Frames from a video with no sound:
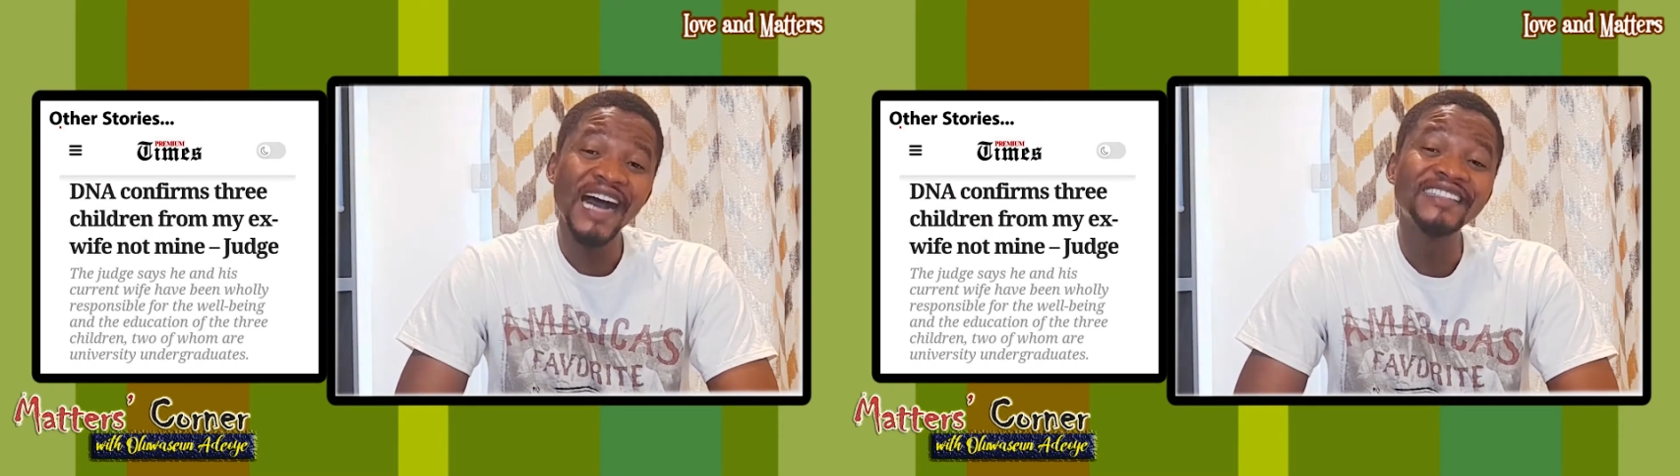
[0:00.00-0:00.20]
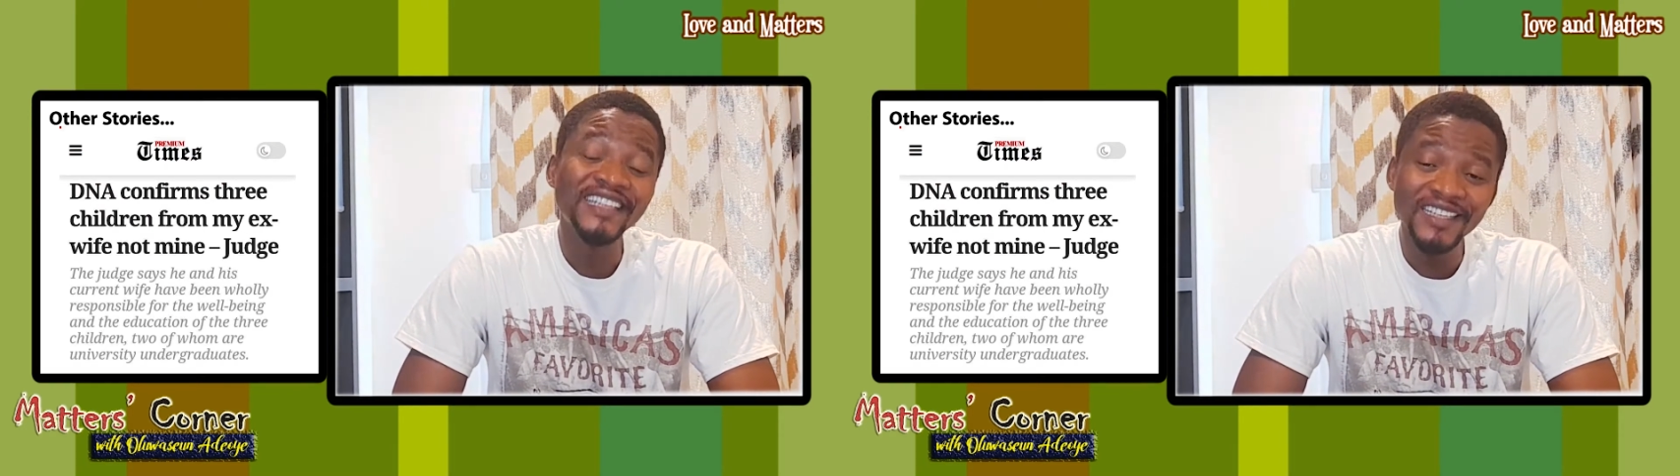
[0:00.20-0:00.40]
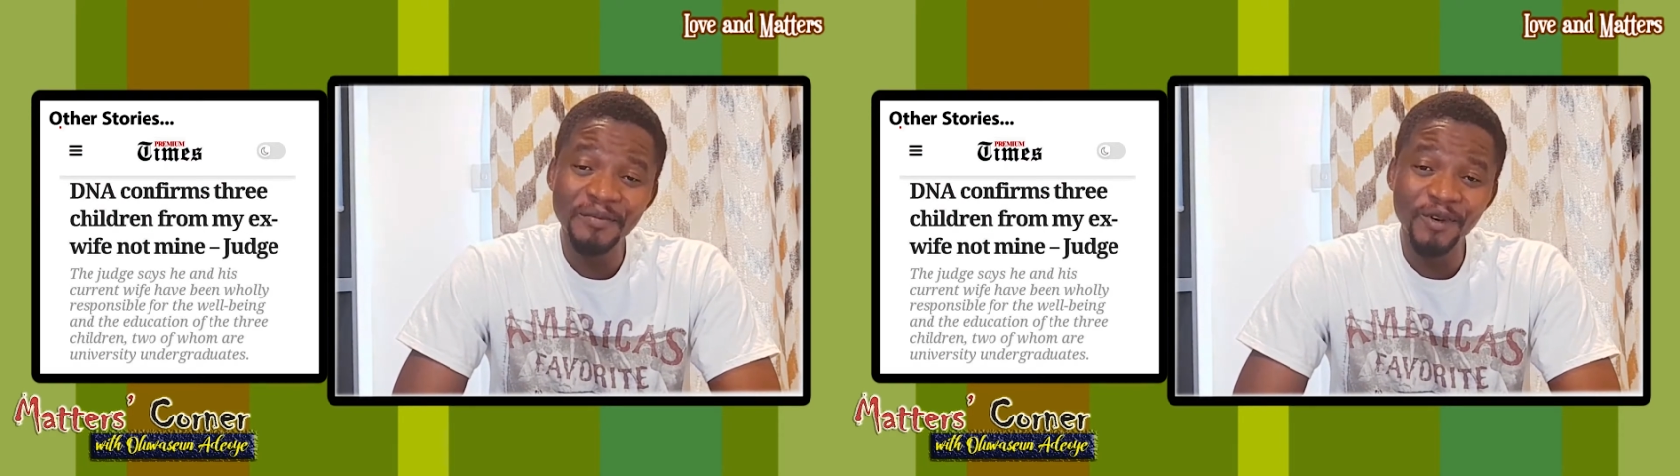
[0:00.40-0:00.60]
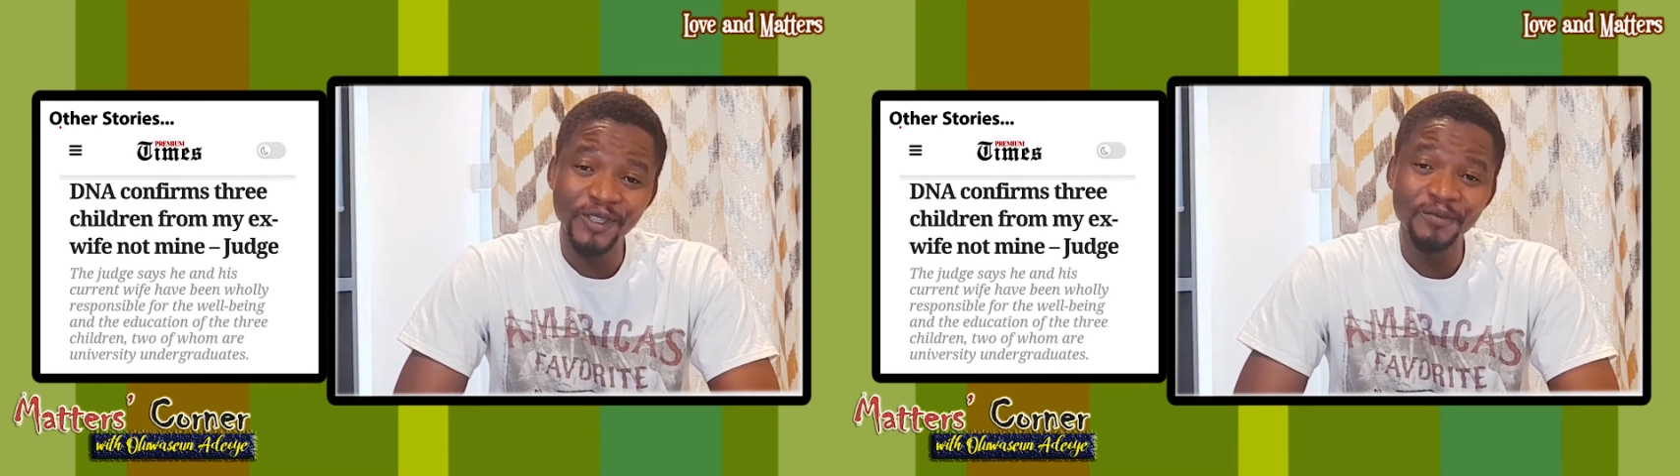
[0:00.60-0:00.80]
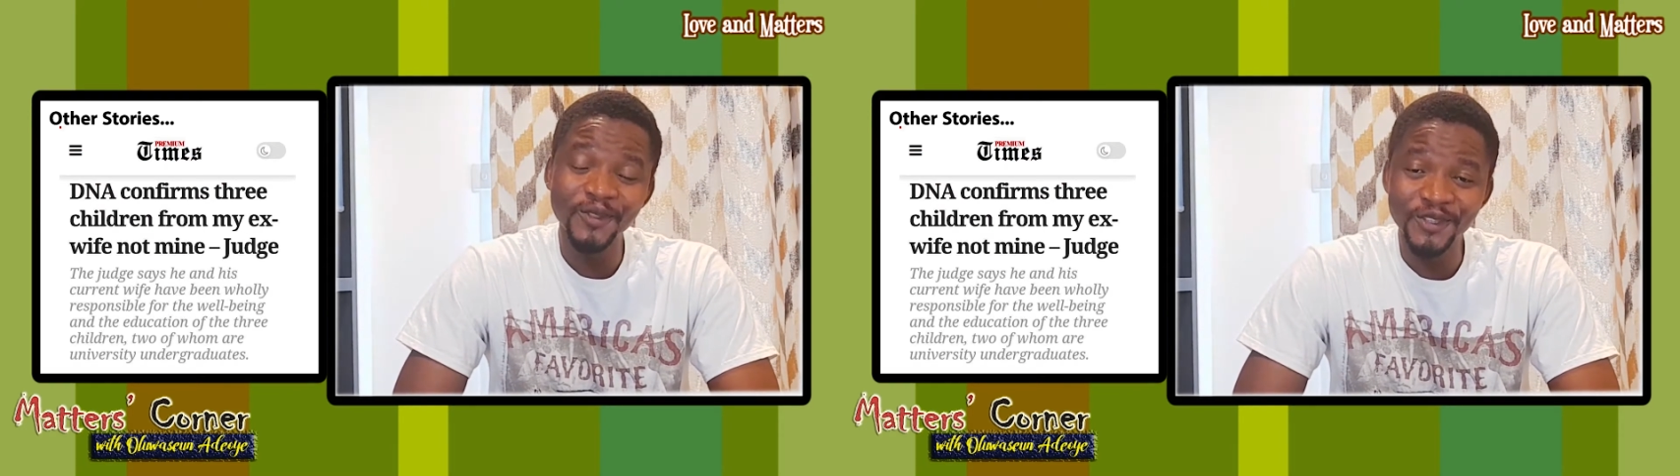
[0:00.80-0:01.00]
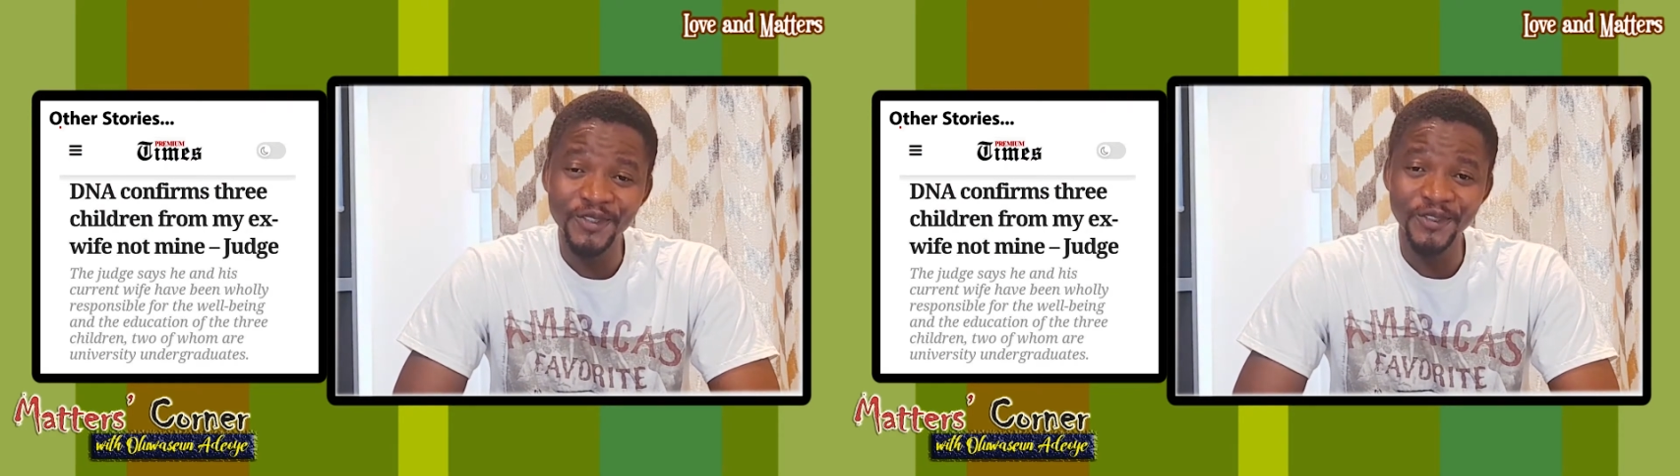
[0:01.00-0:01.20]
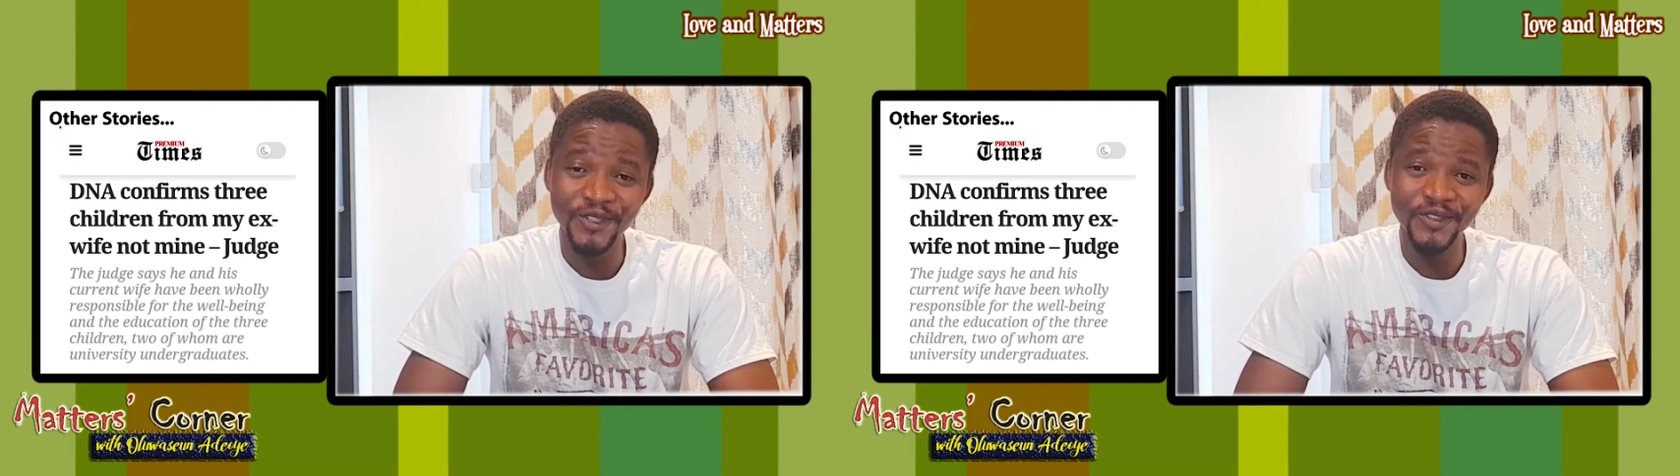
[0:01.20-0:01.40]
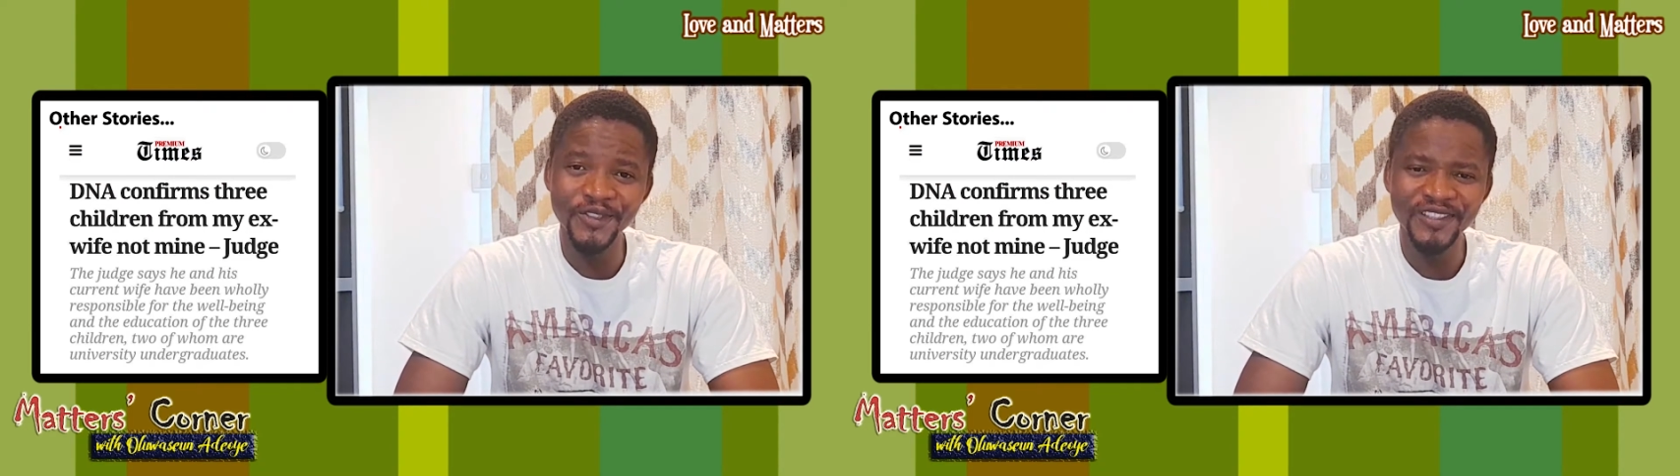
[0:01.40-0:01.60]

adele.